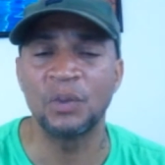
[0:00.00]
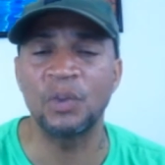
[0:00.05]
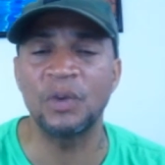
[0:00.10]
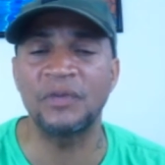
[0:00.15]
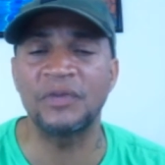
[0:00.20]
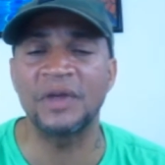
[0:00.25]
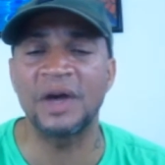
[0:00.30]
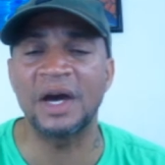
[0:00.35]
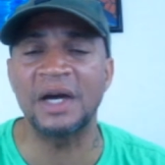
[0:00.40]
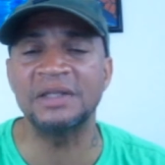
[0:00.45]

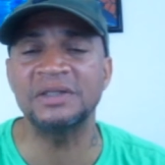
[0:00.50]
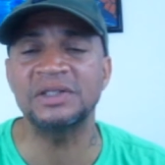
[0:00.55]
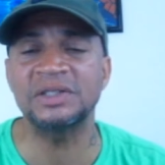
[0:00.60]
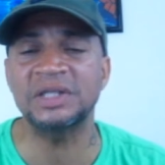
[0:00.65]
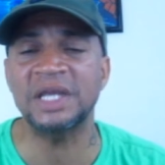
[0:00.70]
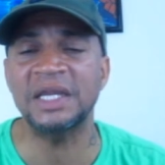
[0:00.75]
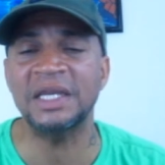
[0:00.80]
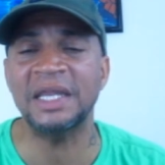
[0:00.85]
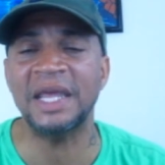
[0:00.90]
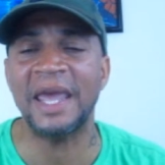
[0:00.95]
with the
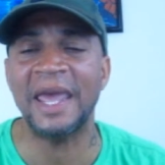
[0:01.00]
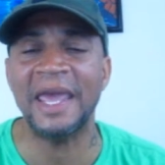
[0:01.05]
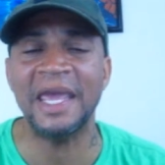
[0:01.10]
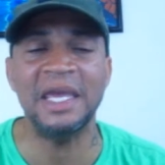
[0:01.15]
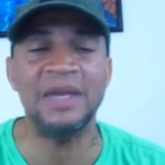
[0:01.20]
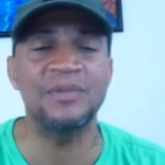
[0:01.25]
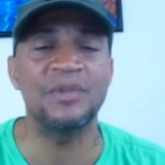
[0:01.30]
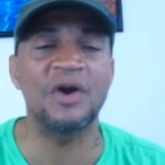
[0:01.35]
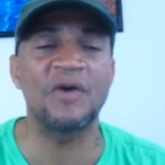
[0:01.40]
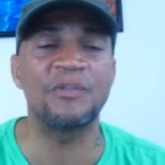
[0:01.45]
unstated
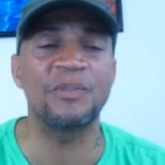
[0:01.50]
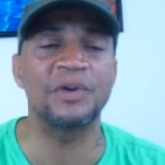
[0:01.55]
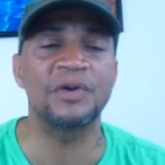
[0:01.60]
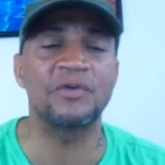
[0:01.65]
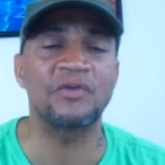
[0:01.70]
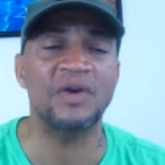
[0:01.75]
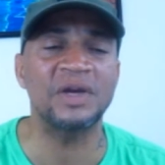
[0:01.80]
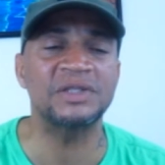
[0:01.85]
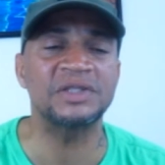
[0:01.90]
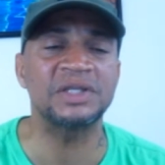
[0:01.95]
aim of
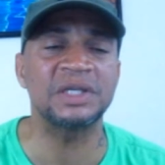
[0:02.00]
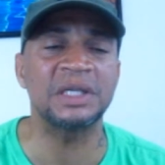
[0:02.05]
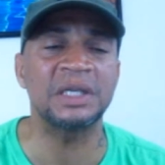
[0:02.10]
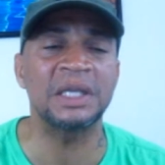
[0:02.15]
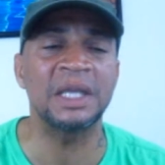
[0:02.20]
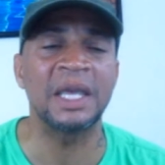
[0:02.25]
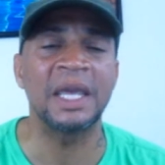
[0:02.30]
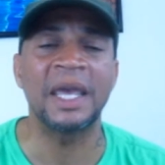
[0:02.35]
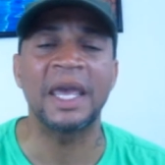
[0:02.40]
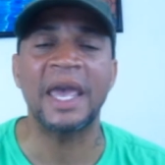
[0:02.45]

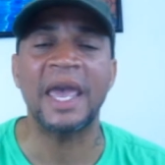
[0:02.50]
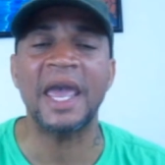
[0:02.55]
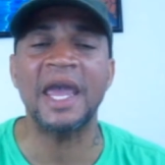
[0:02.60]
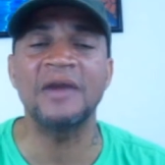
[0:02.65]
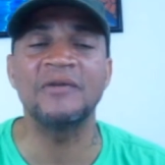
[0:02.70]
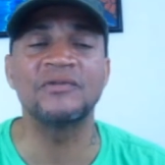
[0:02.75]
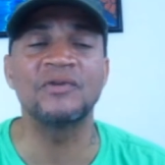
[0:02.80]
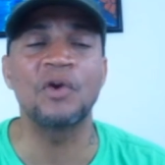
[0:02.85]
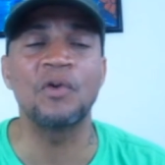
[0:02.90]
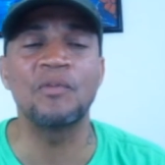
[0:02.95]
progressing
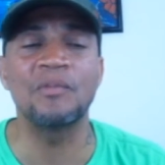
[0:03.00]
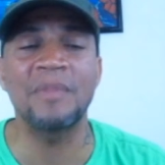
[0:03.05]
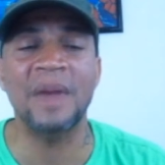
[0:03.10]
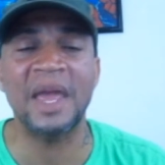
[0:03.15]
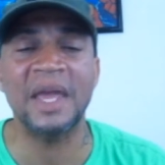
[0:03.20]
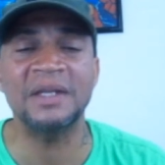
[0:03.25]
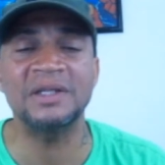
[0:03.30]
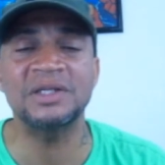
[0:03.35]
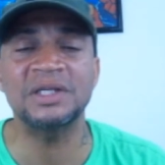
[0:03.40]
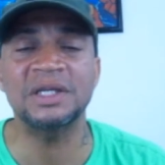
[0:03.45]
a
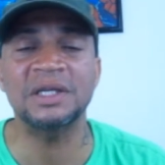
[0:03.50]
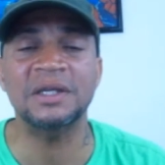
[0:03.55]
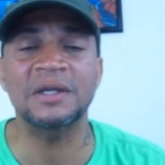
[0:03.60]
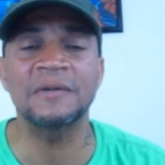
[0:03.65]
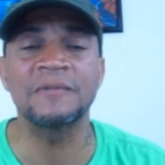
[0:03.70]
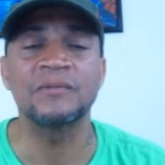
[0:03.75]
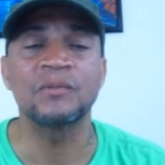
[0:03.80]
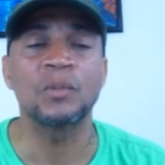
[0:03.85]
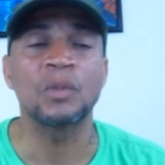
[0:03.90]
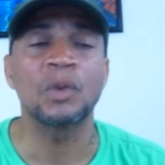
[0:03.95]
romantic
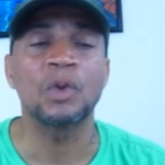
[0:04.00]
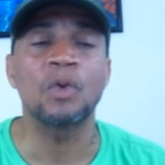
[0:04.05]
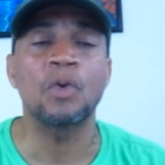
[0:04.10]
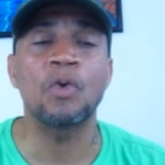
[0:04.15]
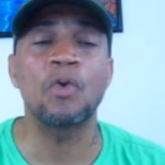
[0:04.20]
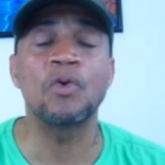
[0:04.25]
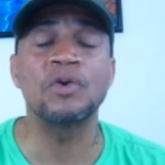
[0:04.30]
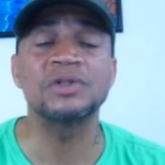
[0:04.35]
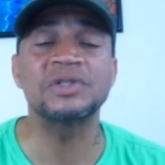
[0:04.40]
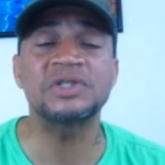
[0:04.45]

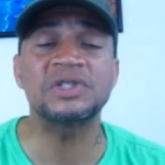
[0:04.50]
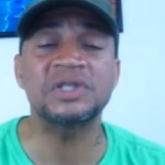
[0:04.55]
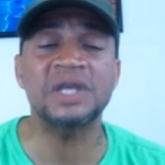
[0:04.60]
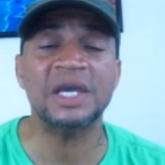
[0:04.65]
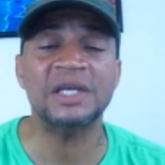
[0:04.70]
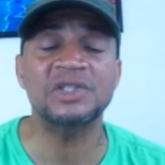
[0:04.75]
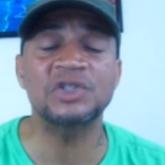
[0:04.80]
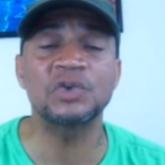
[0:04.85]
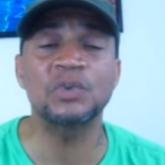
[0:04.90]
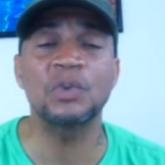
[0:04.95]
or
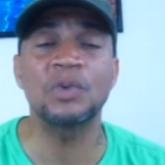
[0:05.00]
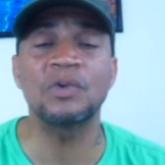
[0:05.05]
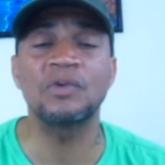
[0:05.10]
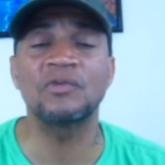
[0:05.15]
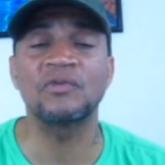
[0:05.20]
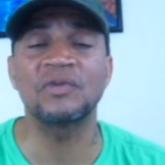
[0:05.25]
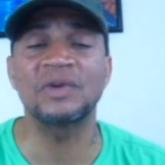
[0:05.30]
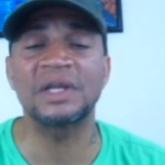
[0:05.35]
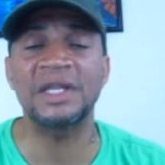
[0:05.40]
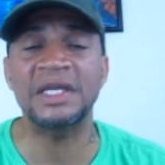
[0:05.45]

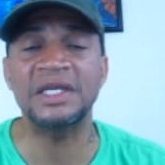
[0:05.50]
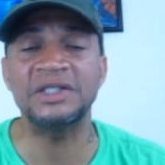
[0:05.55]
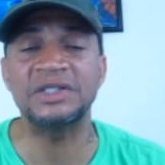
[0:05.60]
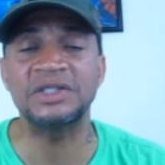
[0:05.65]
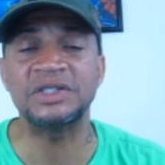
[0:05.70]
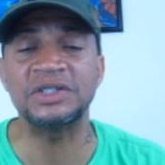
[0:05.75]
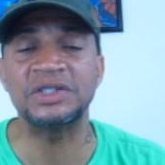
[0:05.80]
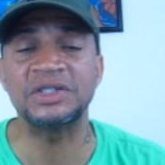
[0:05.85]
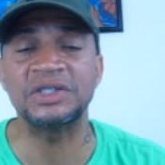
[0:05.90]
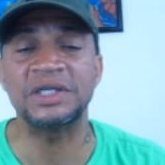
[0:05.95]
sexual
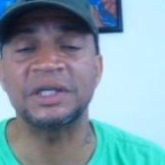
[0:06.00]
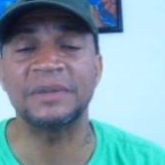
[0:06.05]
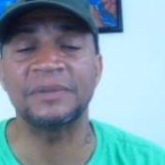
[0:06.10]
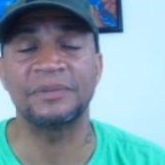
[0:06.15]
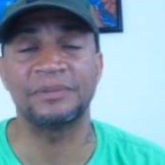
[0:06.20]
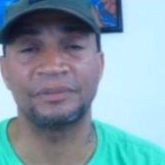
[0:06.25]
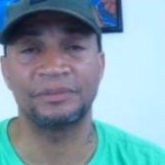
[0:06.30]
relationship.